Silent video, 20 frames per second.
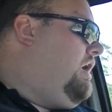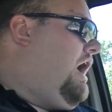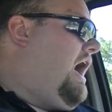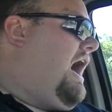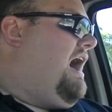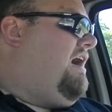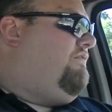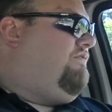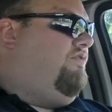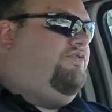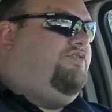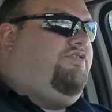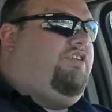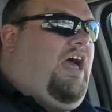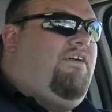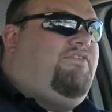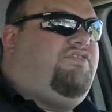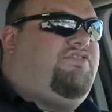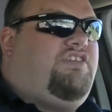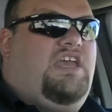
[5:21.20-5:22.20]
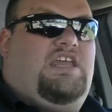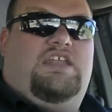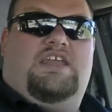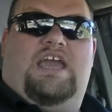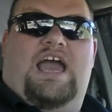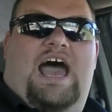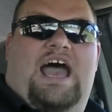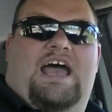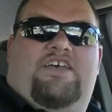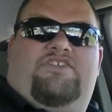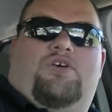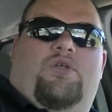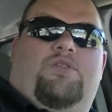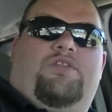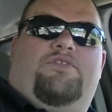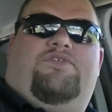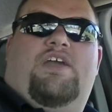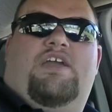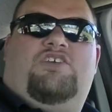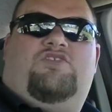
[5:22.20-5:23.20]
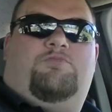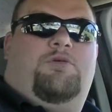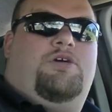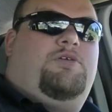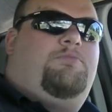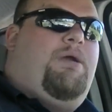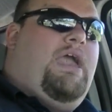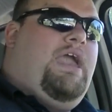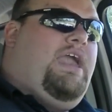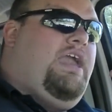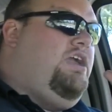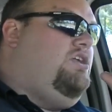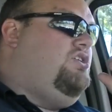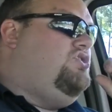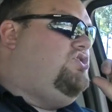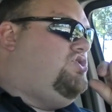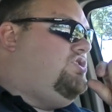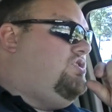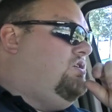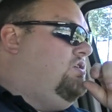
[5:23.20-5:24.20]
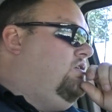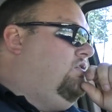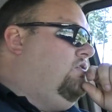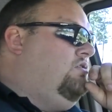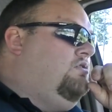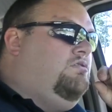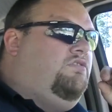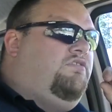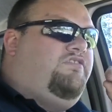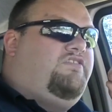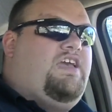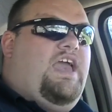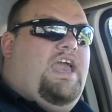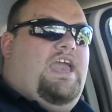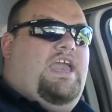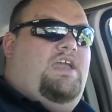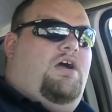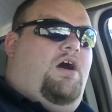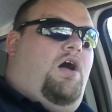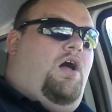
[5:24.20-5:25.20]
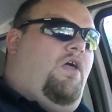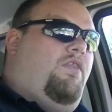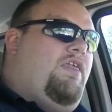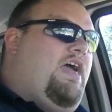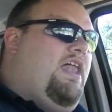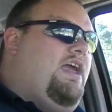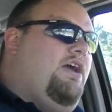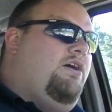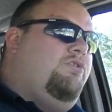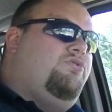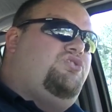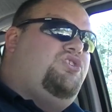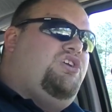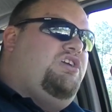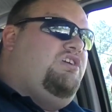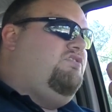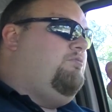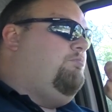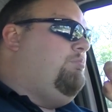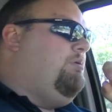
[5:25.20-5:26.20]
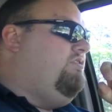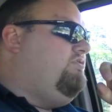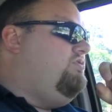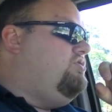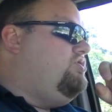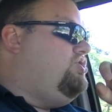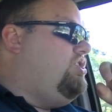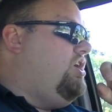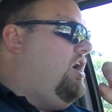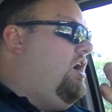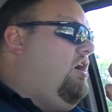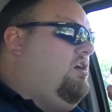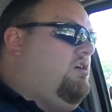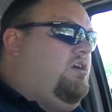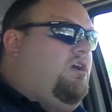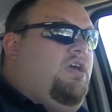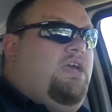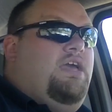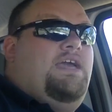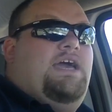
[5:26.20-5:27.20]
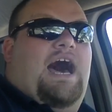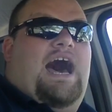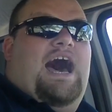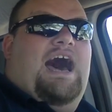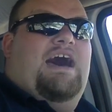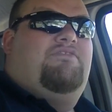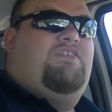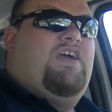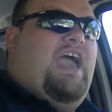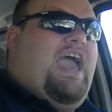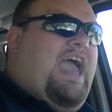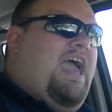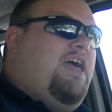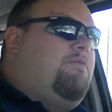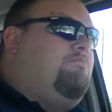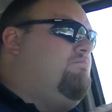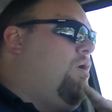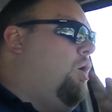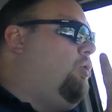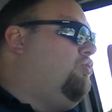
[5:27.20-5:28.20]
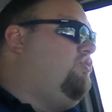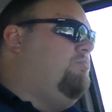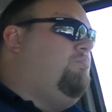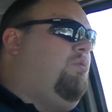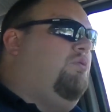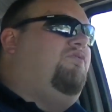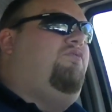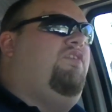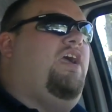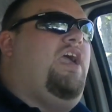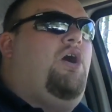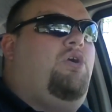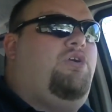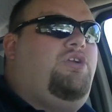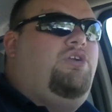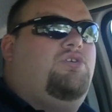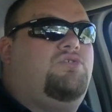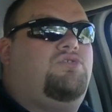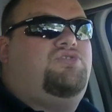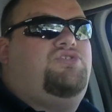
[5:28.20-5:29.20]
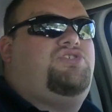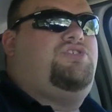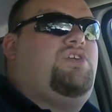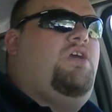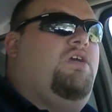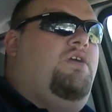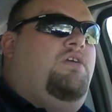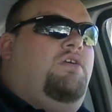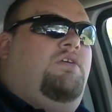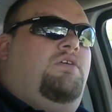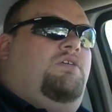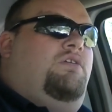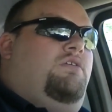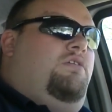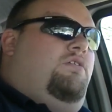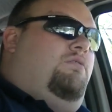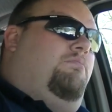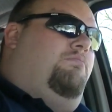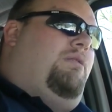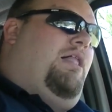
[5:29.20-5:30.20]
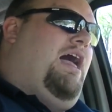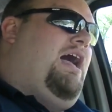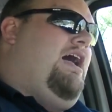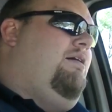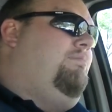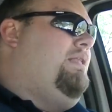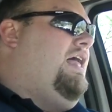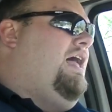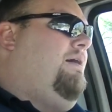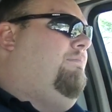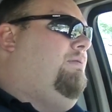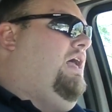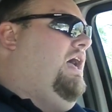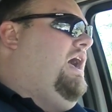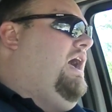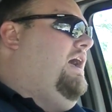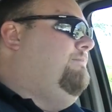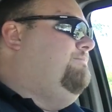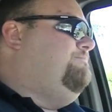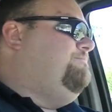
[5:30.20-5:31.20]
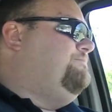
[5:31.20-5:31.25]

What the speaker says: I've seen guys on the Facebook page say, "Oh, that LG's a piece of junk. I've had multiple failures, blah blah blah."